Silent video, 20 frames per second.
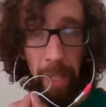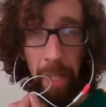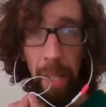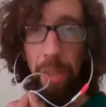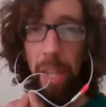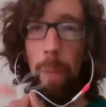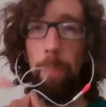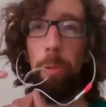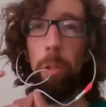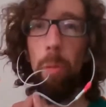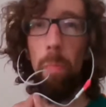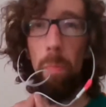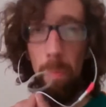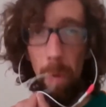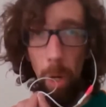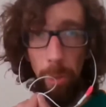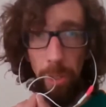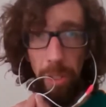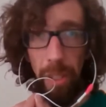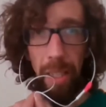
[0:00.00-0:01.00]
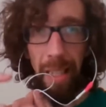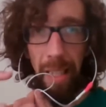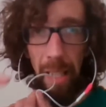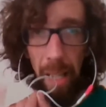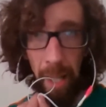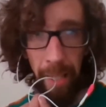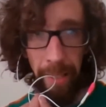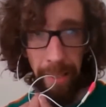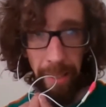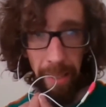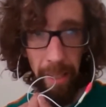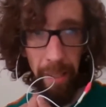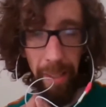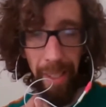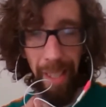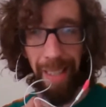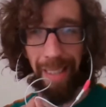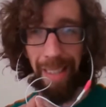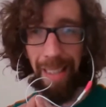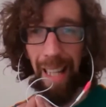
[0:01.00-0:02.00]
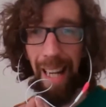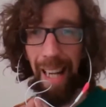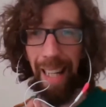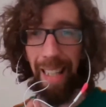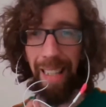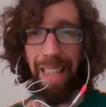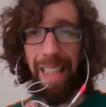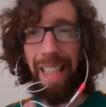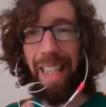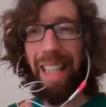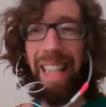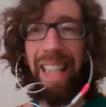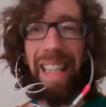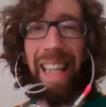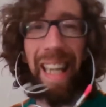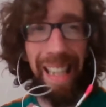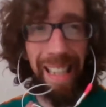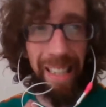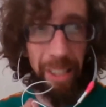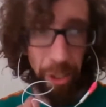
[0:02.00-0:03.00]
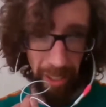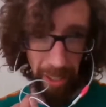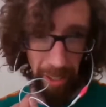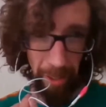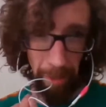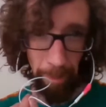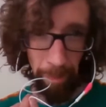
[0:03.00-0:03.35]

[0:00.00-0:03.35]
that promote content that is highly engaging